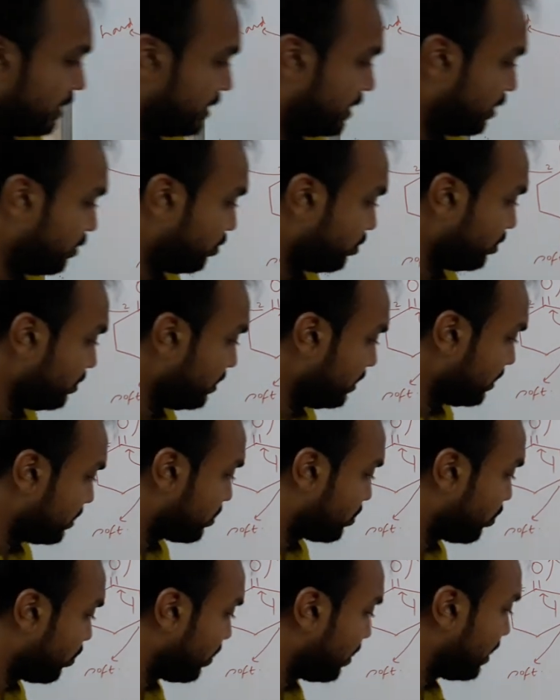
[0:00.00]
due to the
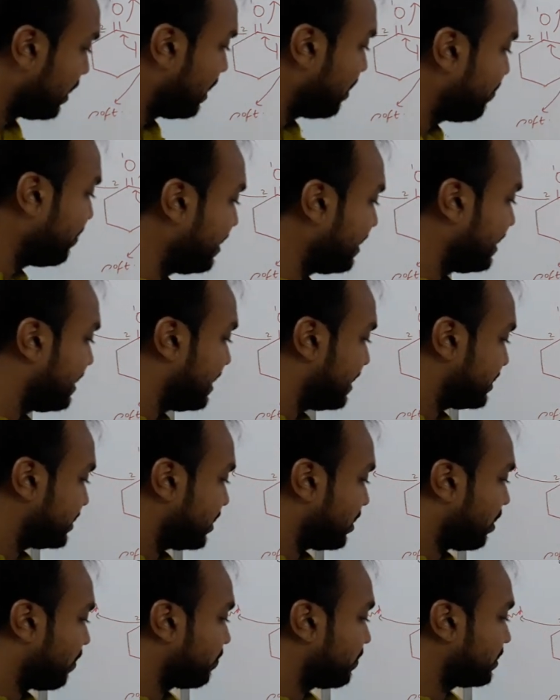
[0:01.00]
good leaving
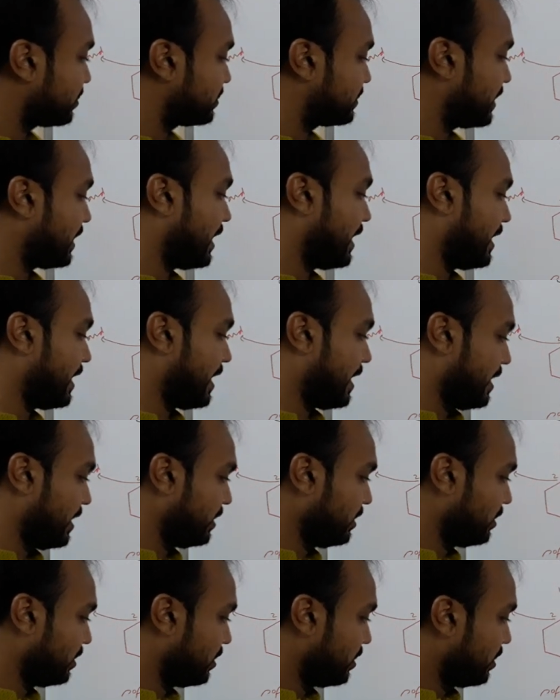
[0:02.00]
nature of the
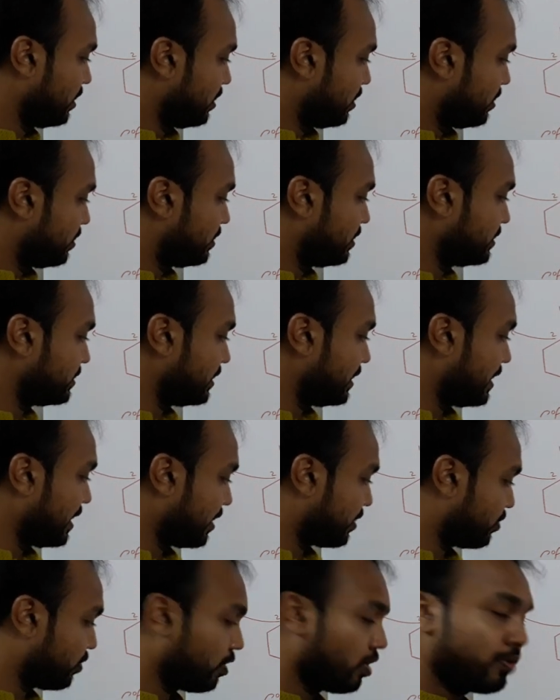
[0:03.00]
cyanide, this
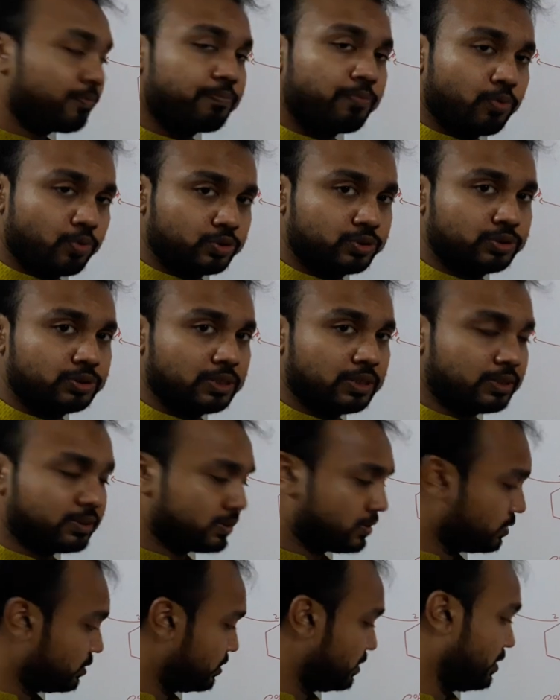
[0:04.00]
electron
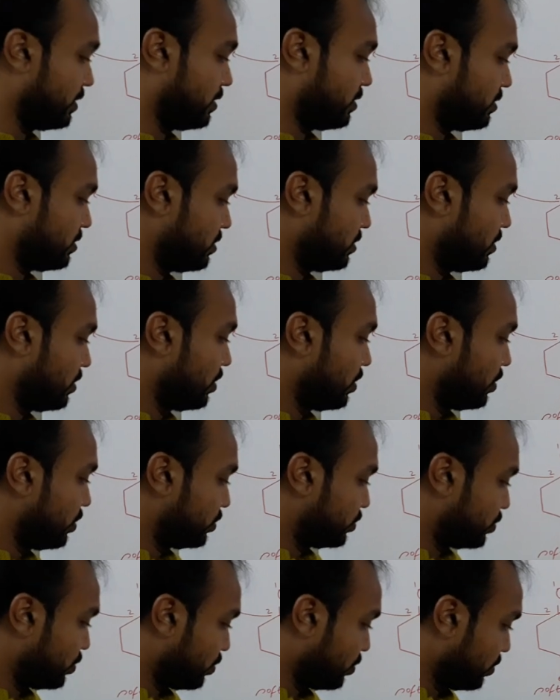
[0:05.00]
pushes here.
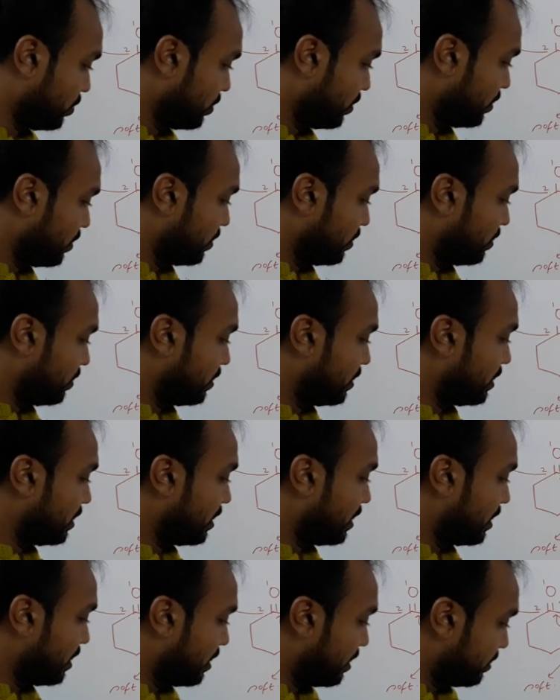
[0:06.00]
So
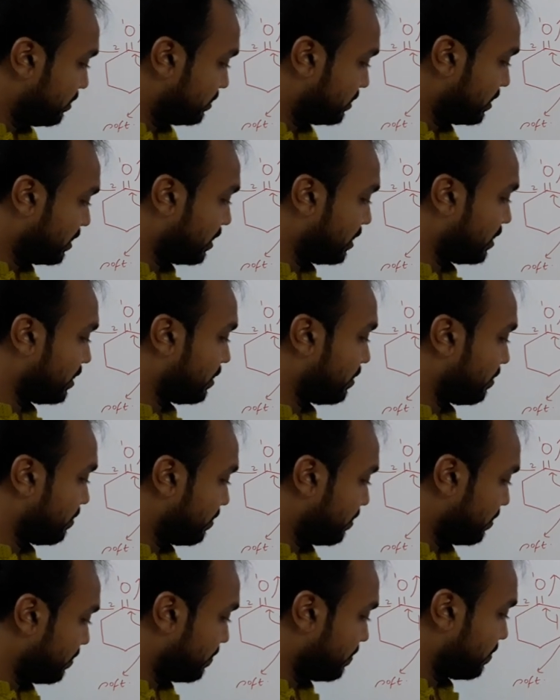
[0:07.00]
the
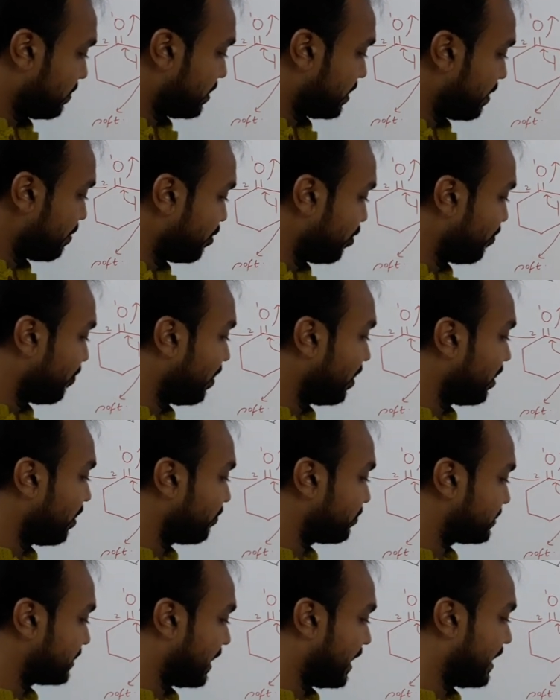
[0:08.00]
removal
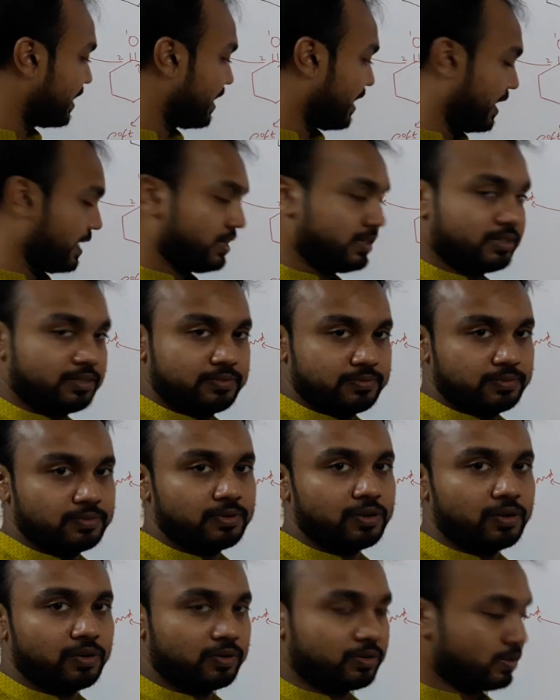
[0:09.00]
of cyanide
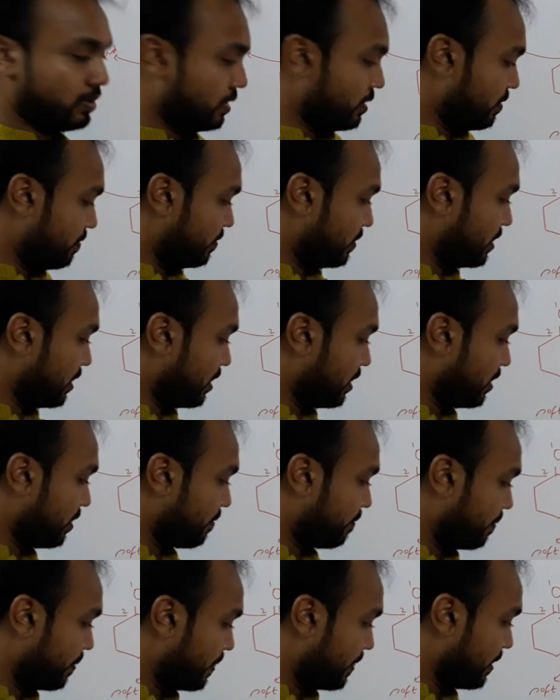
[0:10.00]
or
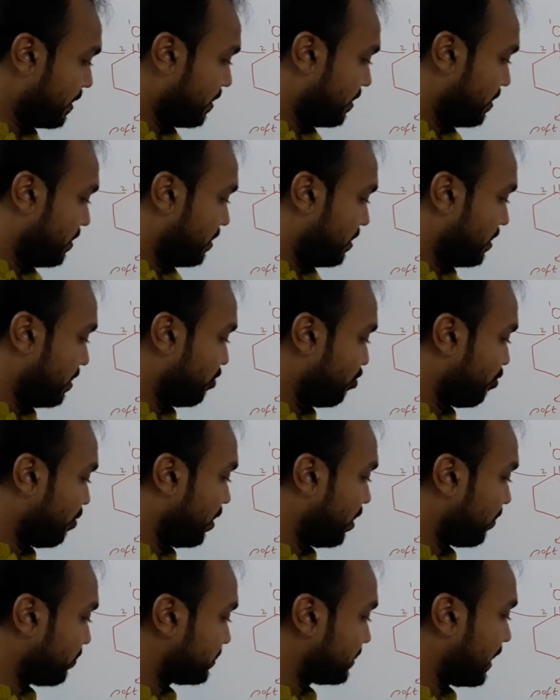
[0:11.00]
the
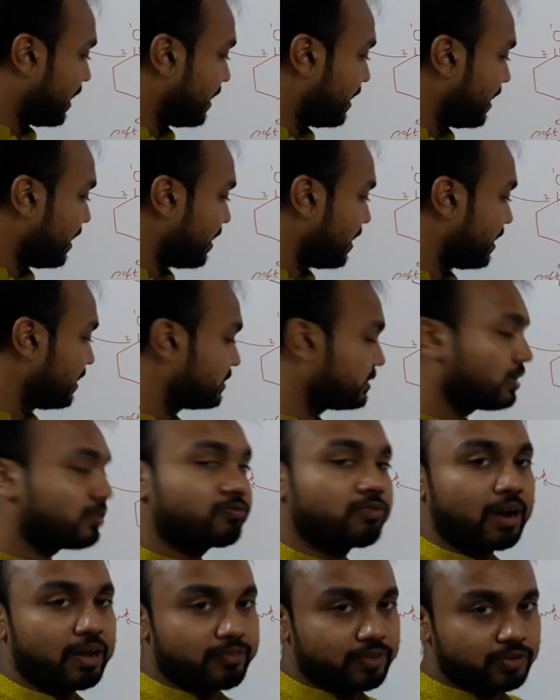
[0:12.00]
removal of cyanide is the
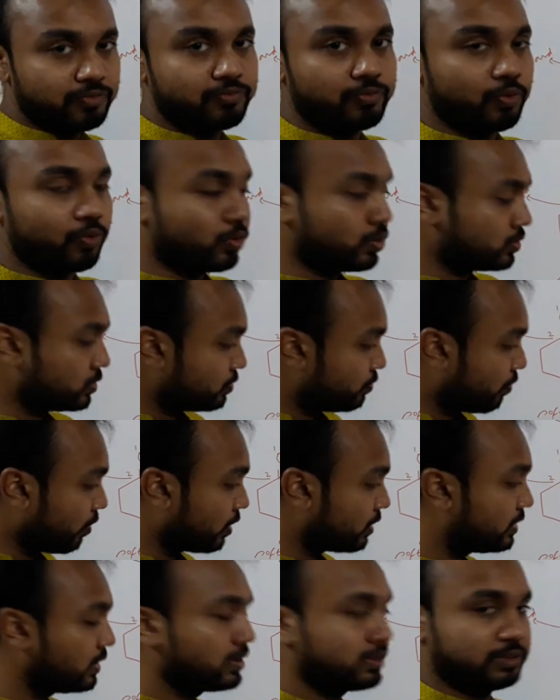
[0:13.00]
driving force
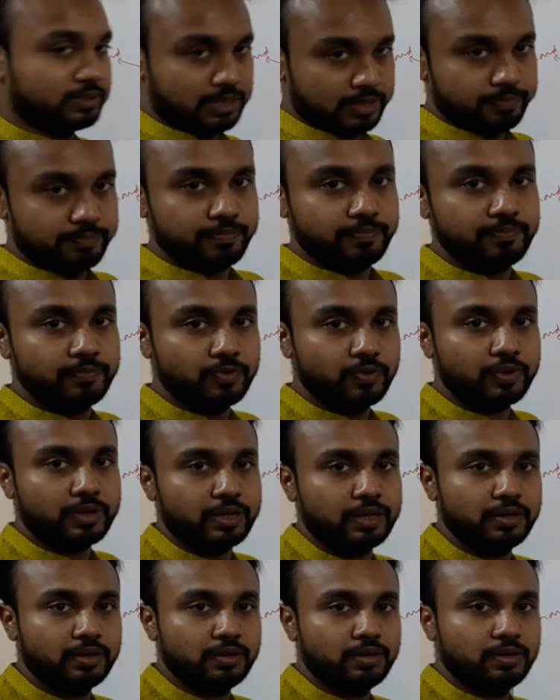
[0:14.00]
for this step.
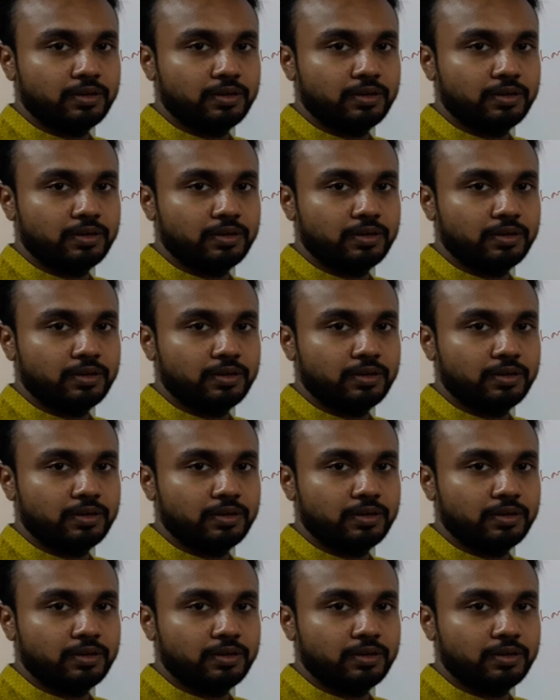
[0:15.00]
Okay,